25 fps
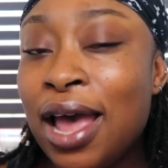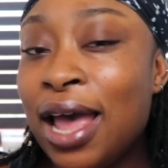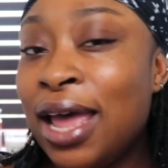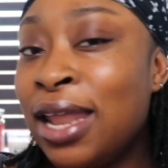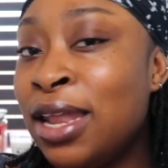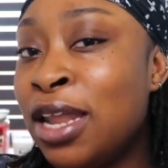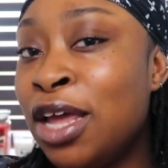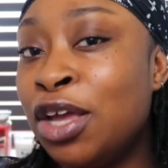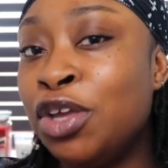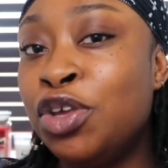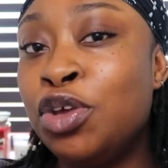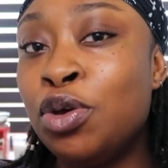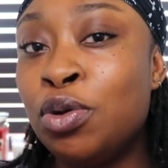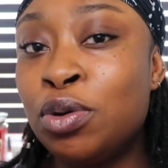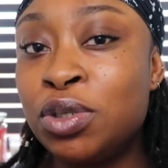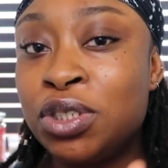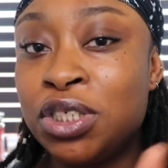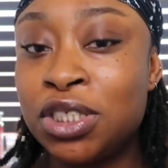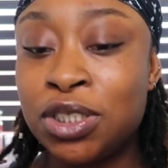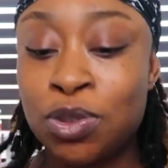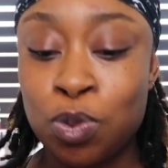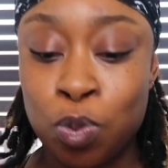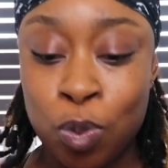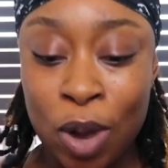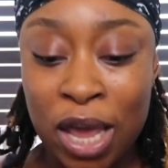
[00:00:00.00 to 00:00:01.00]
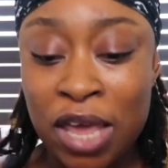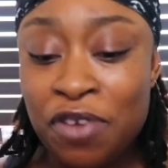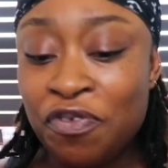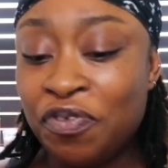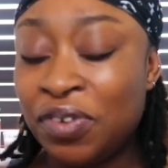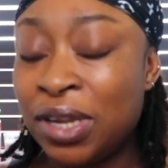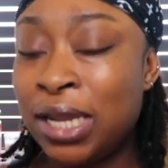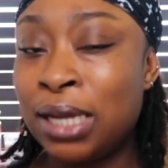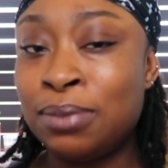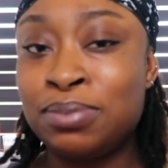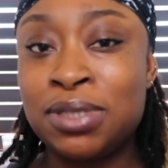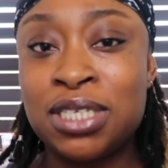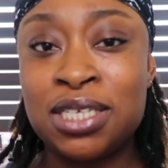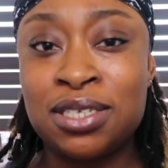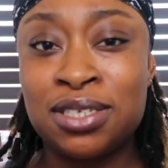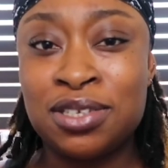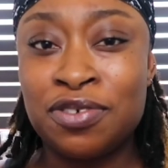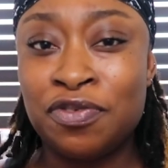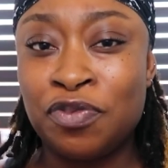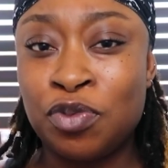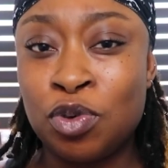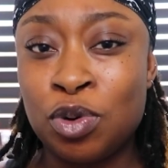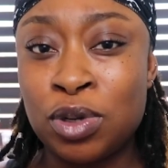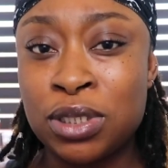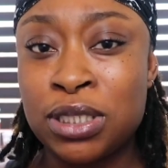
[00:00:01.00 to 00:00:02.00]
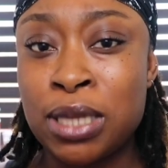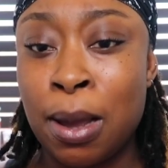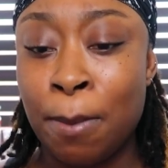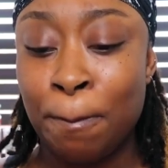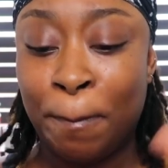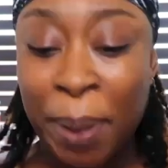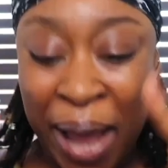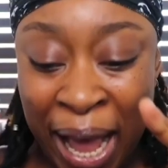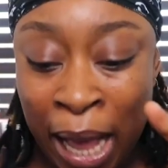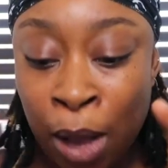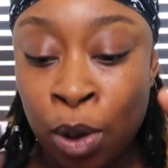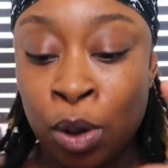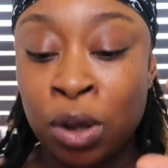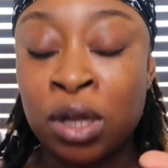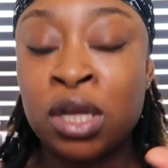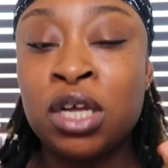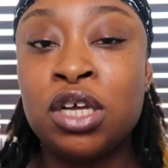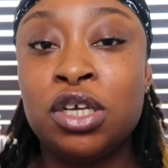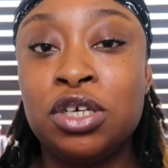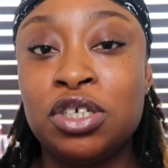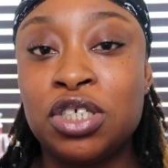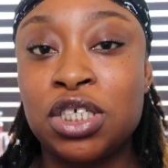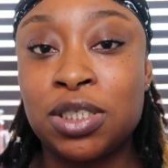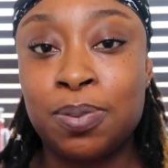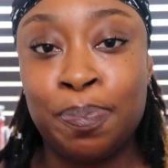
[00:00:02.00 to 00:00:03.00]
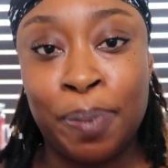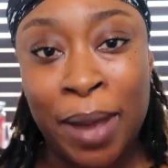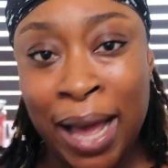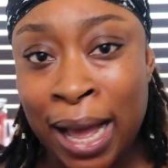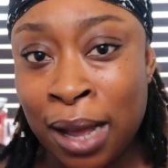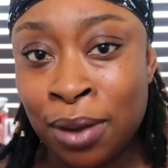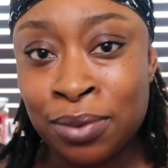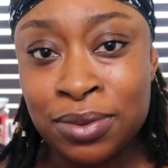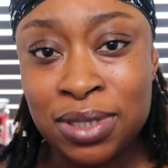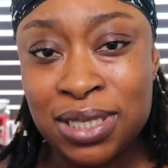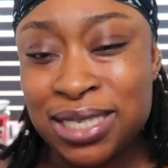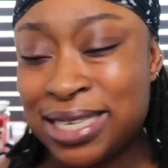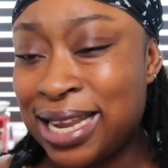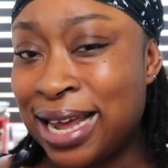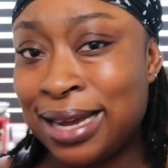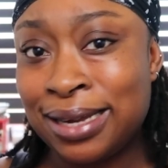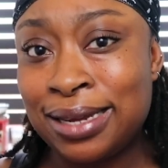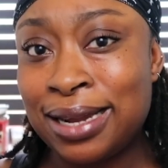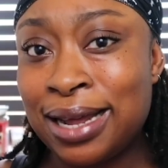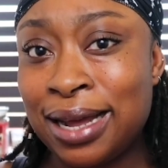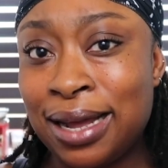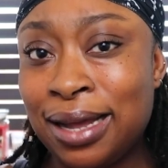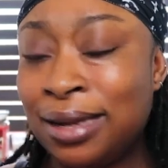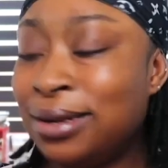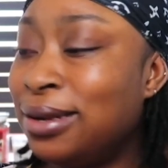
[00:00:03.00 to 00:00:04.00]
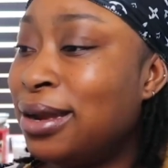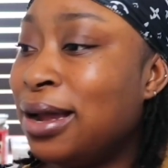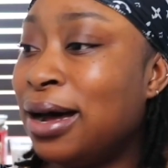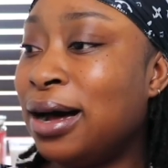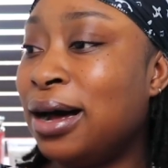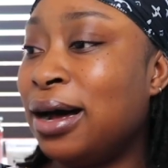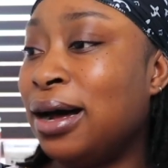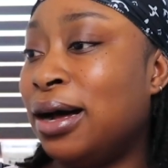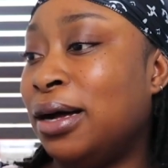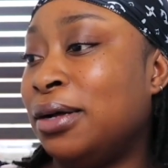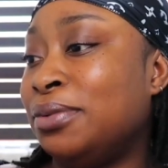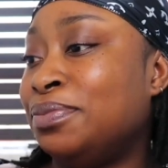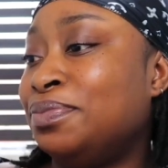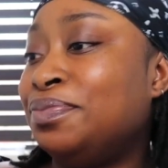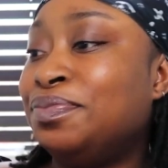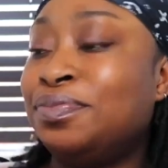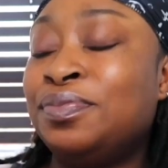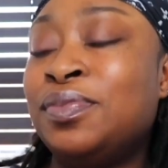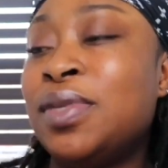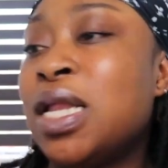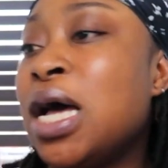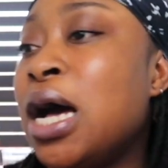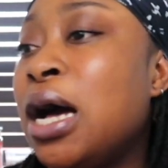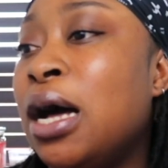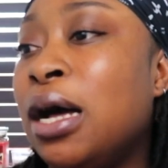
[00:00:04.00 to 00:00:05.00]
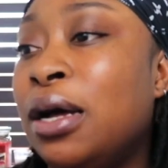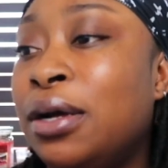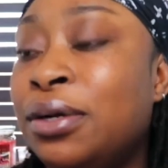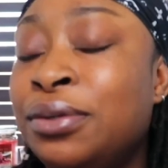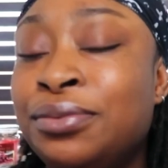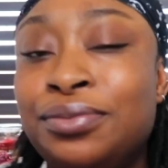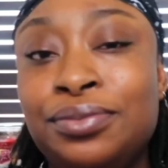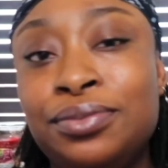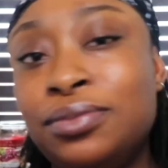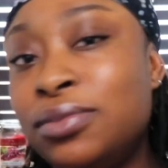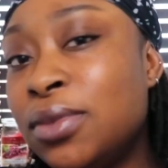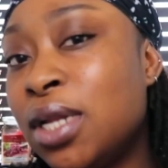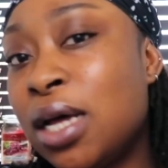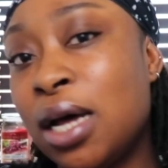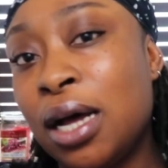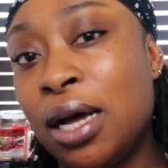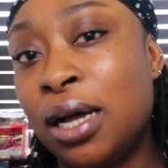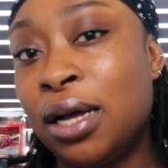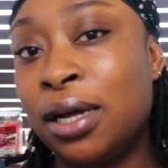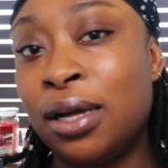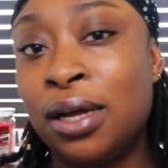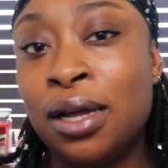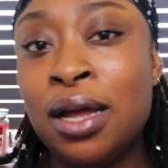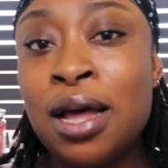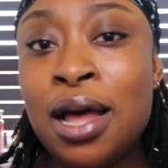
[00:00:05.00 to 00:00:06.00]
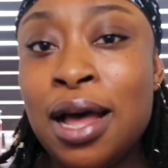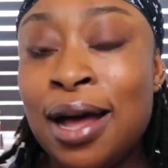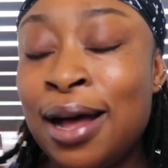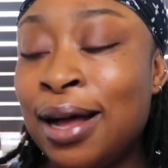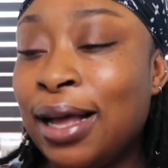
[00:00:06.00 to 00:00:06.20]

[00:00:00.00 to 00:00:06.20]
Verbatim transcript: And then you just wait for them to divorce and bang, you just pounce like that? No, no, no.